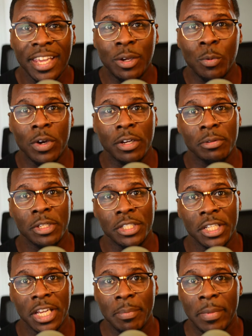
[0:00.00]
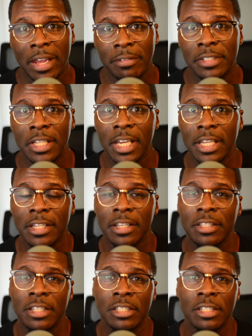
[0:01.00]
welcome to J Math Tech.
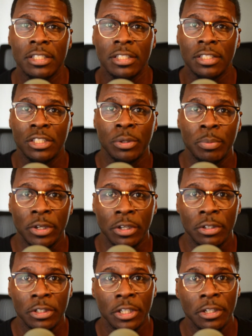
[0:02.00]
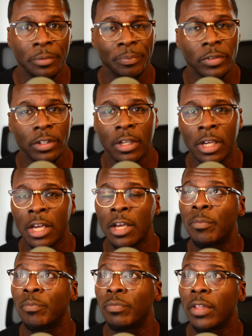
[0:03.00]
This is Jamil here.
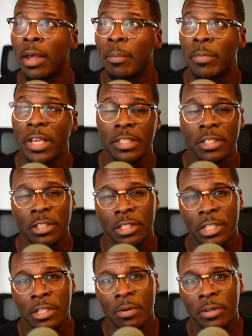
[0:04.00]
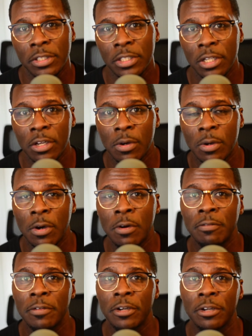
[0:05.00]
I'm basically going to go
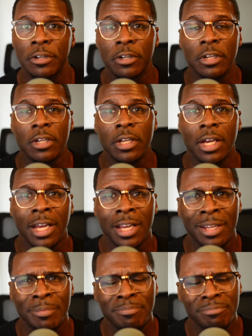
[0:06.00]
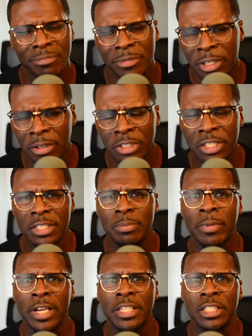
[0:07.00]
over, just
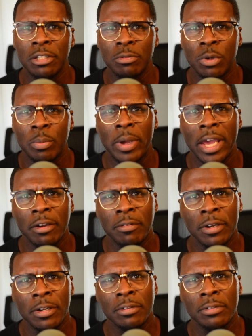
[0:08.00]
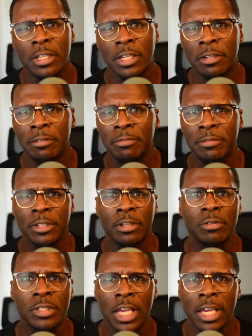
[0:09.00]
my general background of,
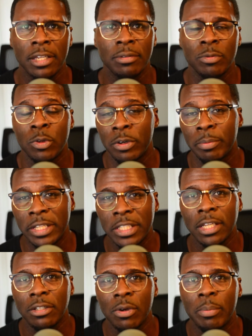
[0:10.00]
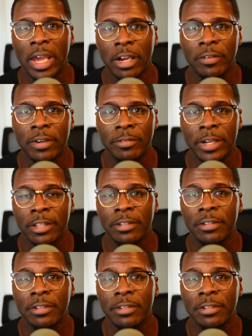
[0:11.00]
tech, or my technical background rather.